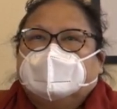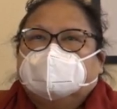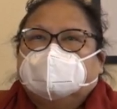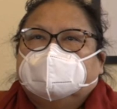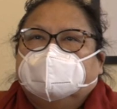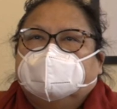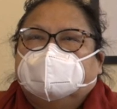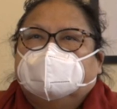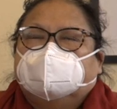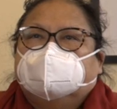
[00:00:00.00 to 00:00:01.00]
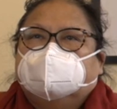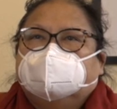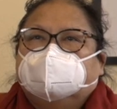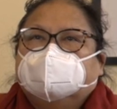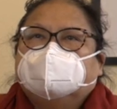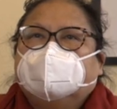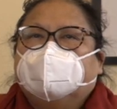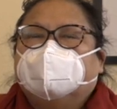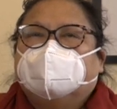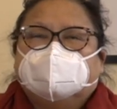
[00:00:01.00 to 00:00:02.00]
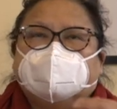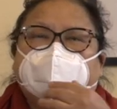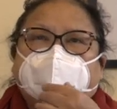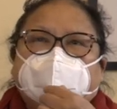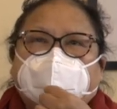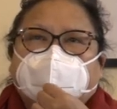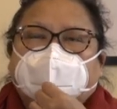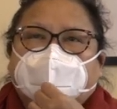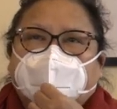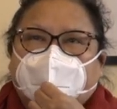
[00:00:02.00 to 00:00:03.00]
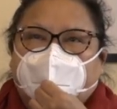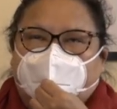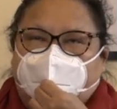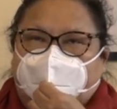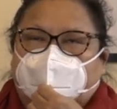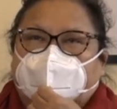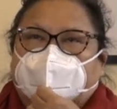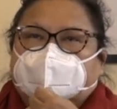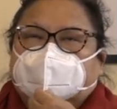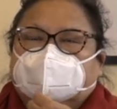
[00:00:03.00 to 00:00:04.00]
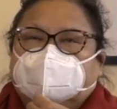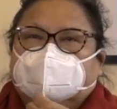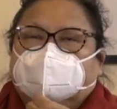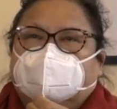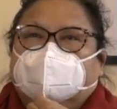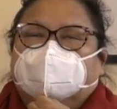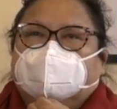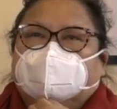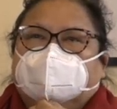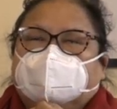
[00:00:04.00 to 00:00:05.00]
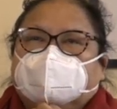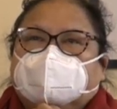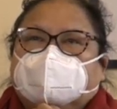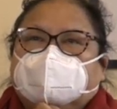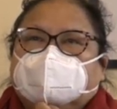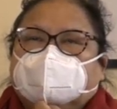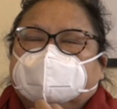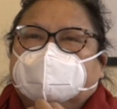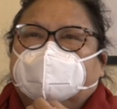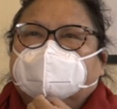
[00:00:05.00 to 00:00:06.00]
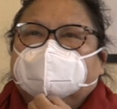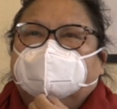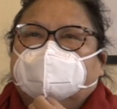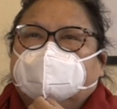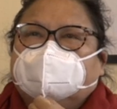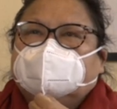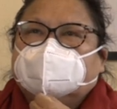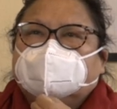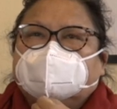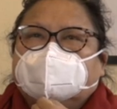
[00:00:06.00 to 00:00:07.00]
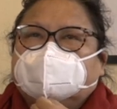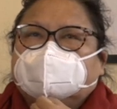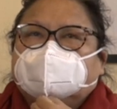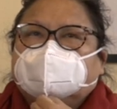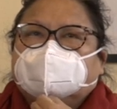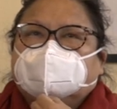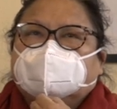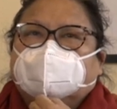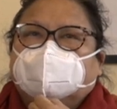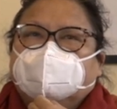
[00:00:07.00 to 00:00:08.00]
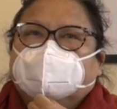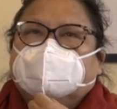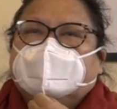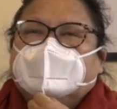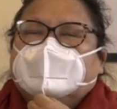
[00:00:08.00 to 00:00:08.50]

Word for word: So when my grandma was older, you know, that's how she'd talk about it, and then she'd sing songs for me and my sister, and he, she just said, I'm putting